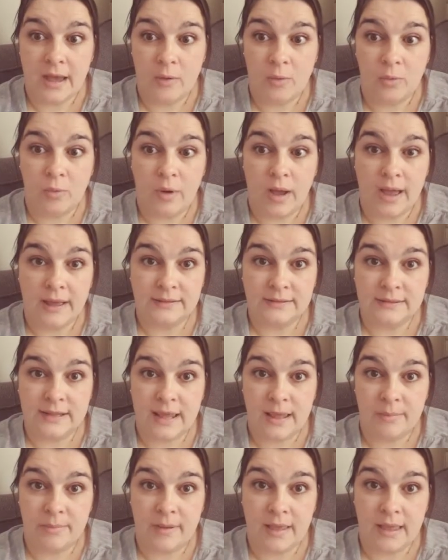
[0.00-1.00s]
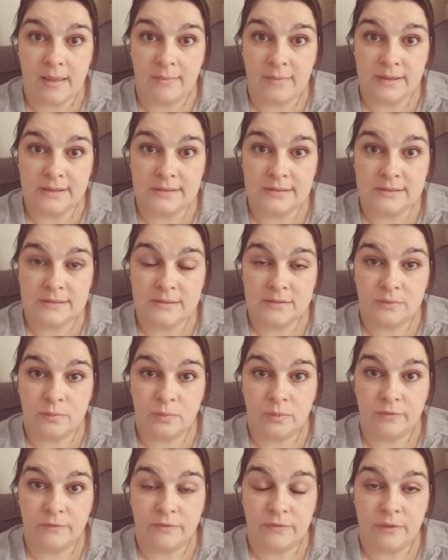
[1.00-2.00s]
all had their babies
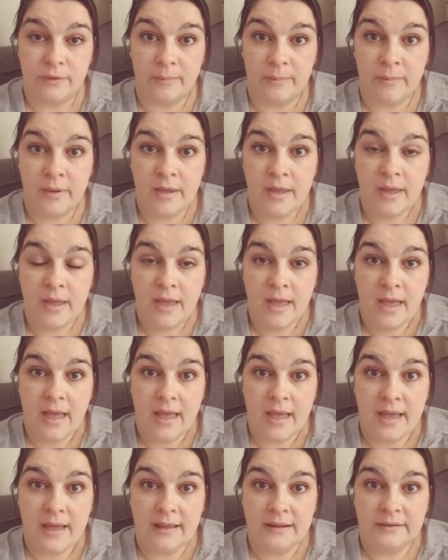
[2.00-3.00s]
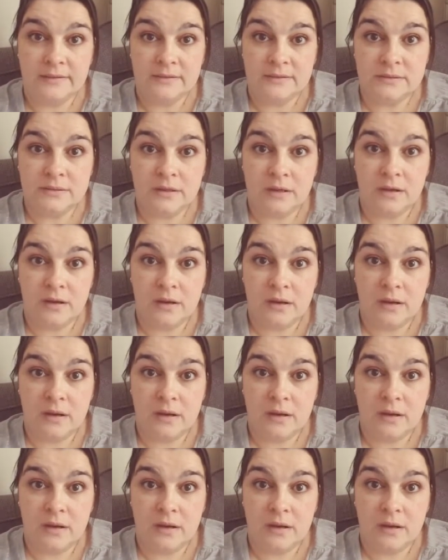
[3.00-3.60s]
with them, and